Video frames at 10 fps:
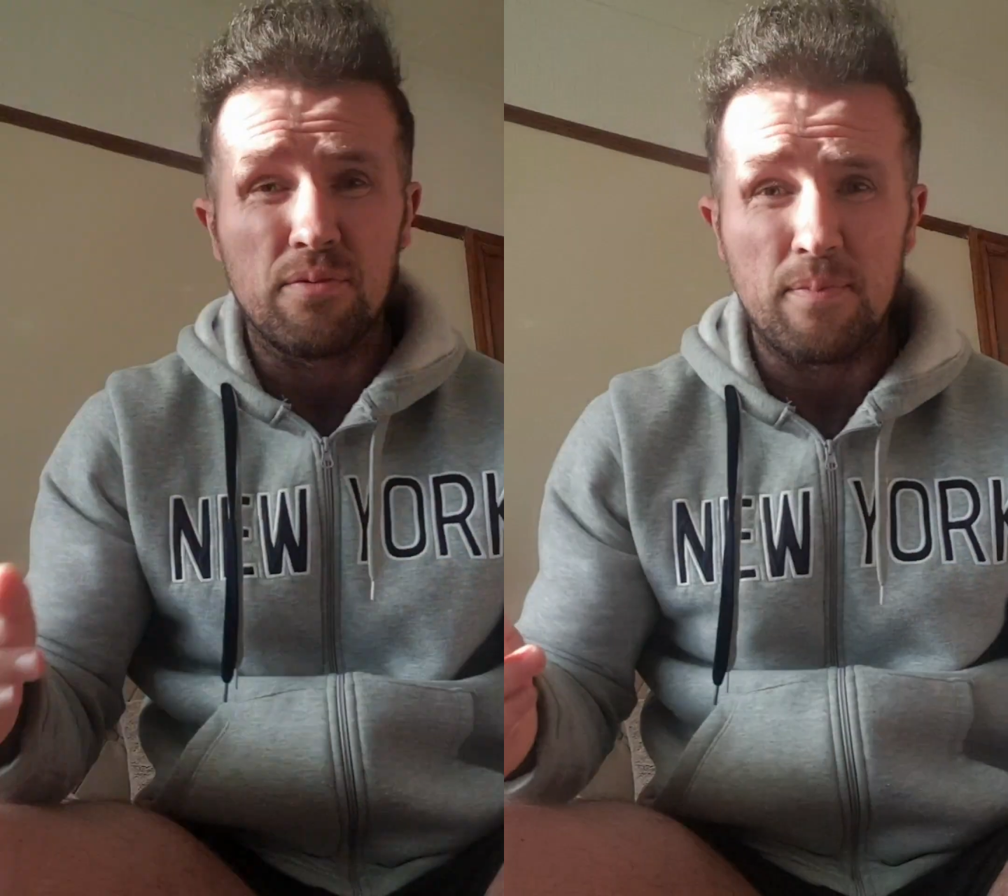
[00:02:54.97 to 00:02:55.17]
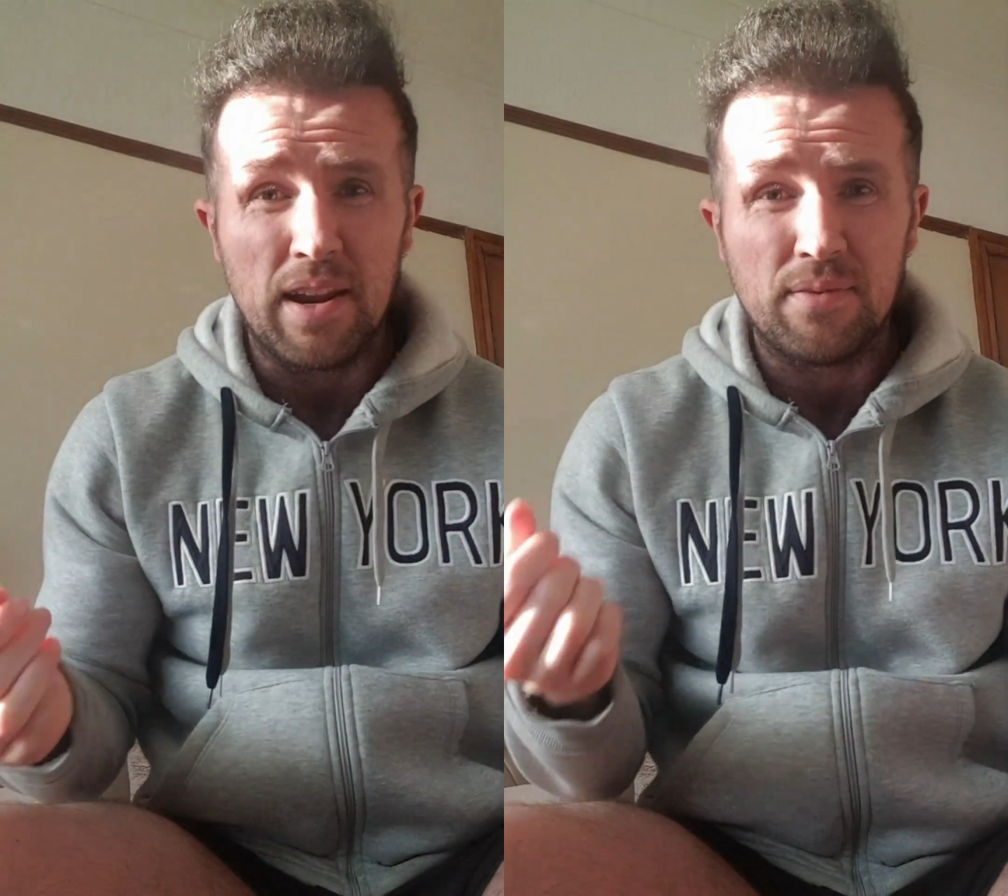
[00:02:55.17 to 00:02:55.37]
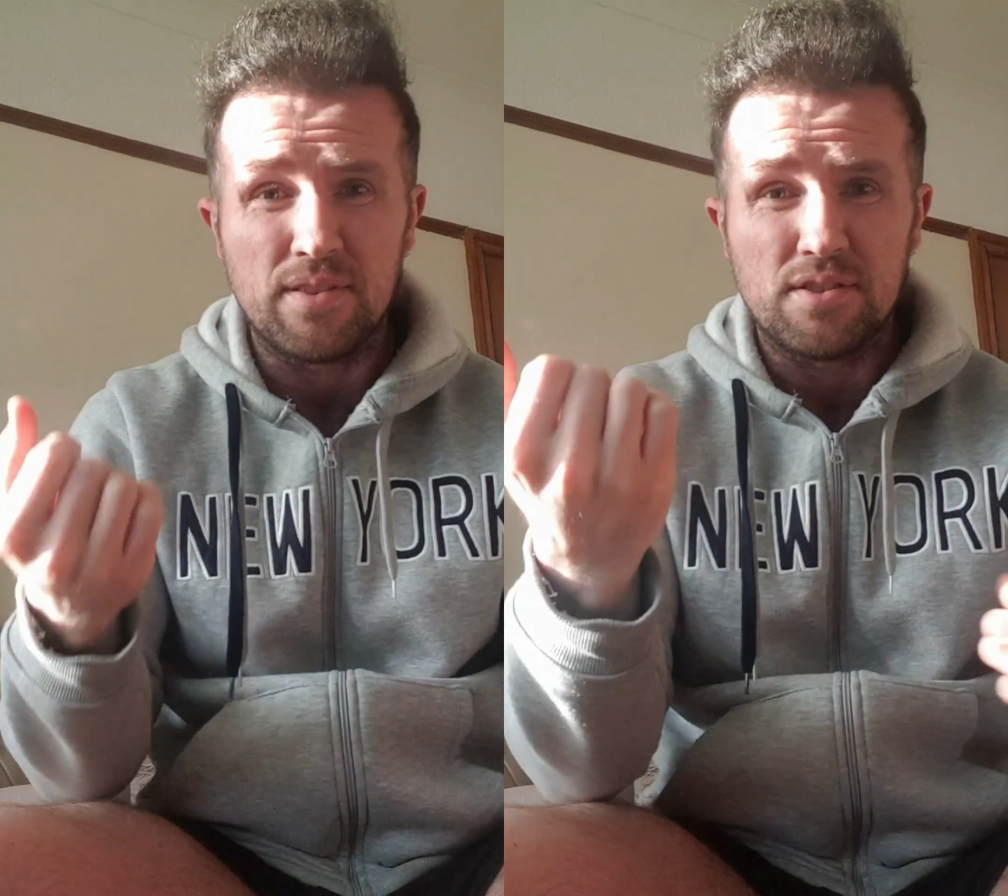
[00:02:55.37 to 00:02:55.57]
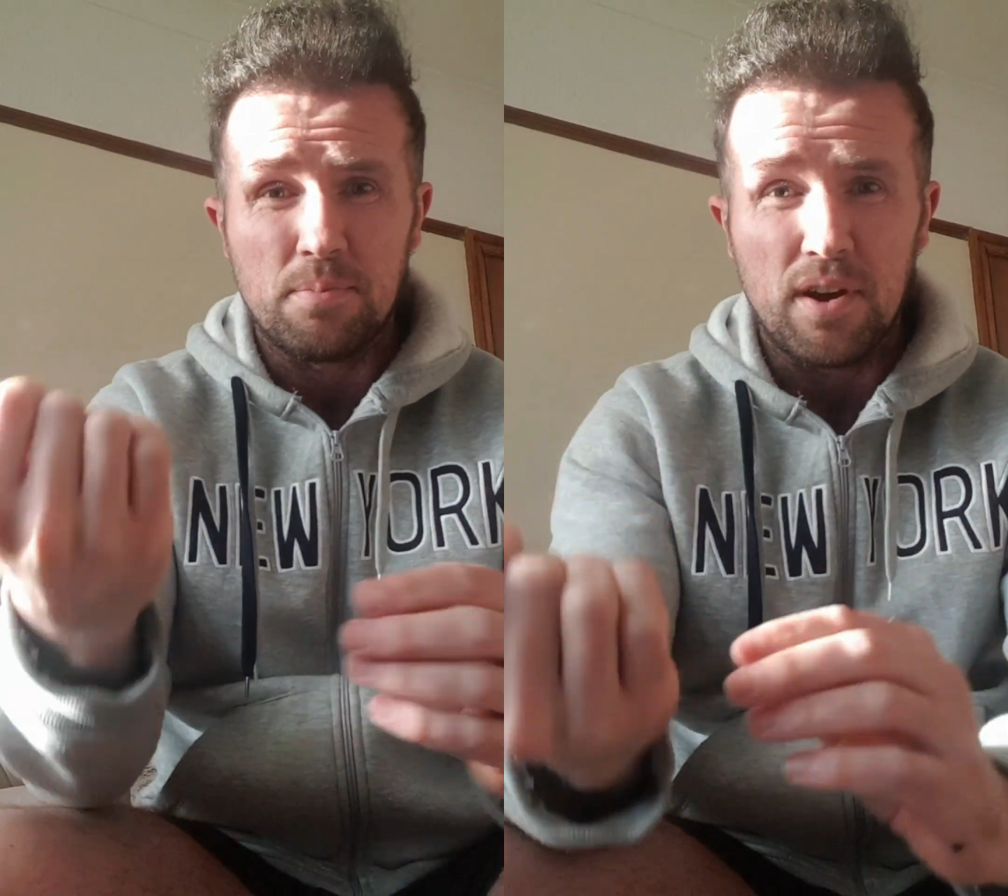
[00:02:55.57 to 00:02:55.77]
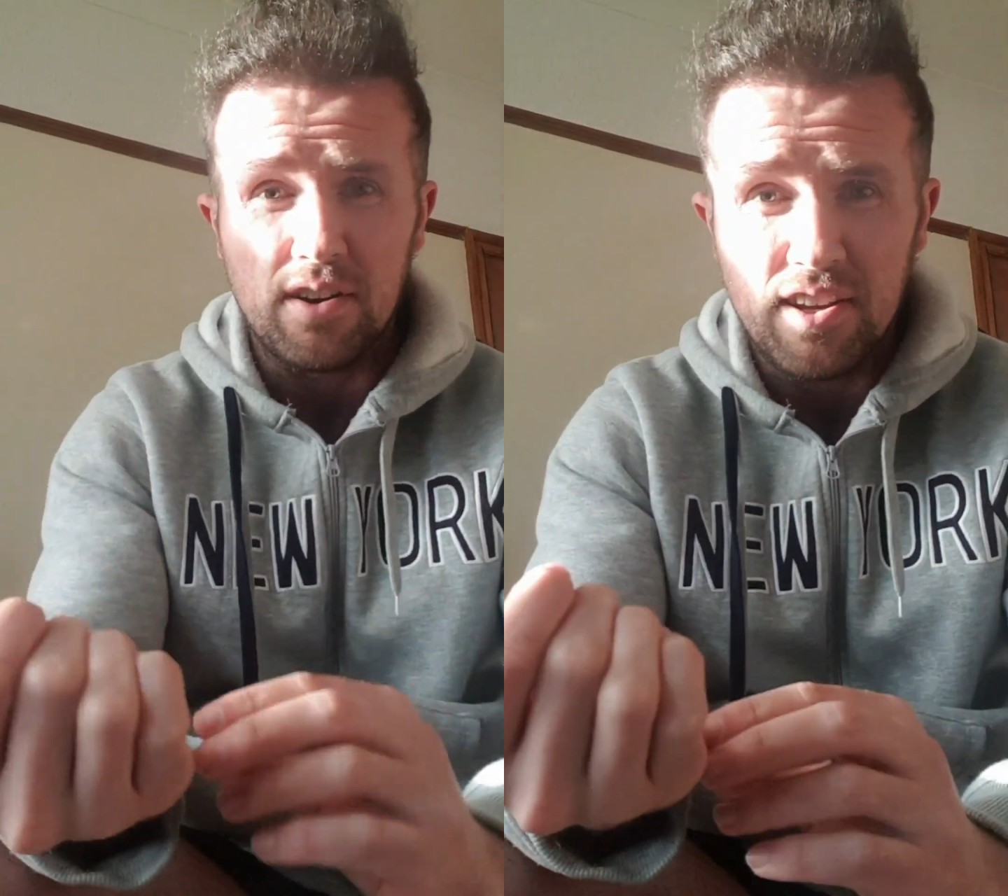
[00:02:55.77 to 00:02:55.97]
anything, to
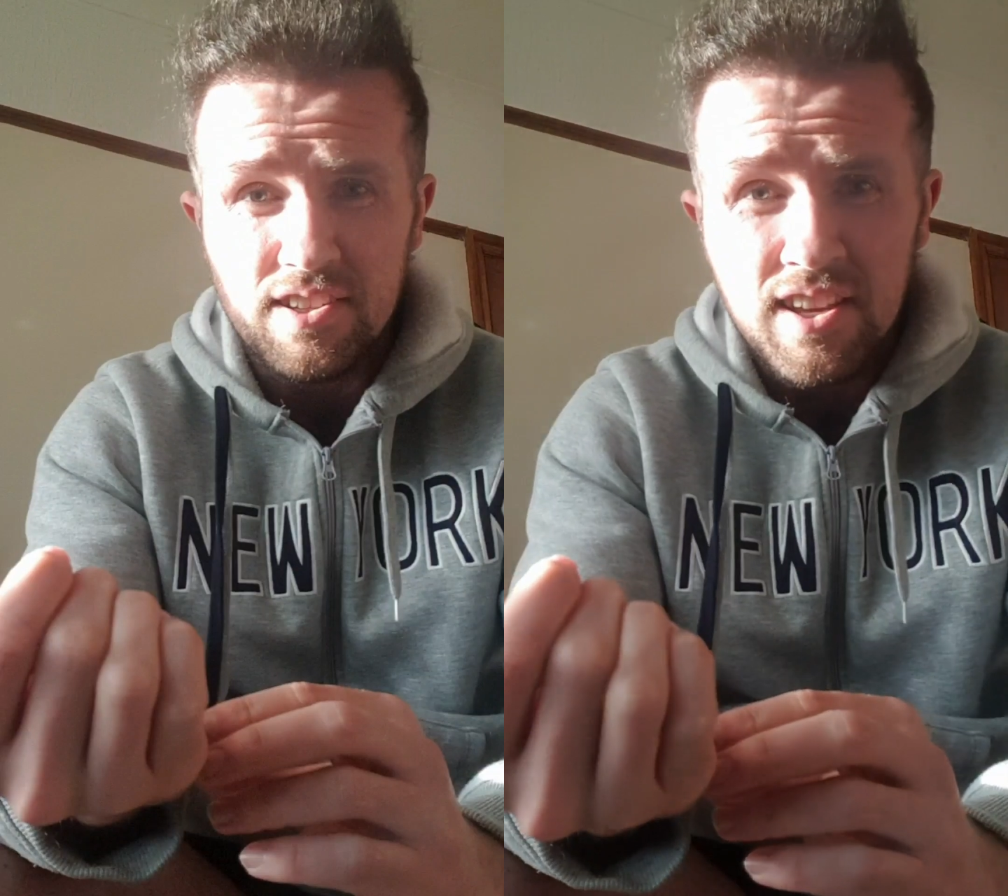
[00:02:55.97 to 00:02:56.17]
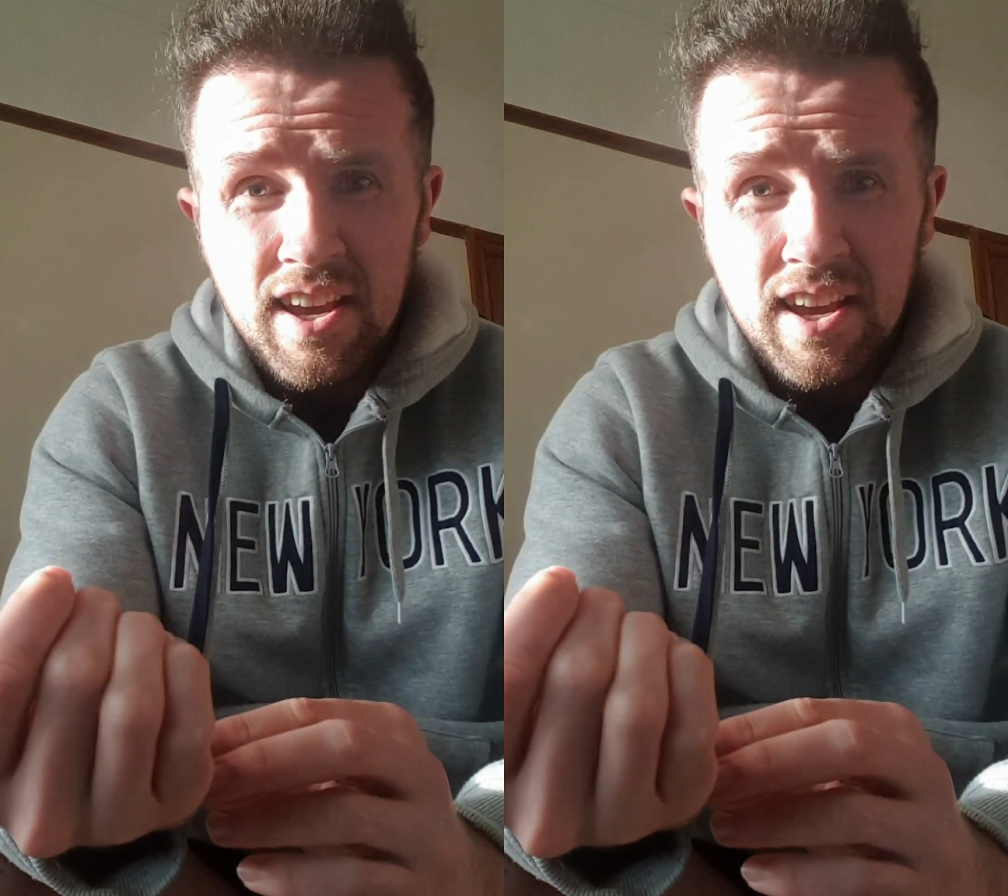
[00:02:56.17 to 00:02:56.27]
be honest.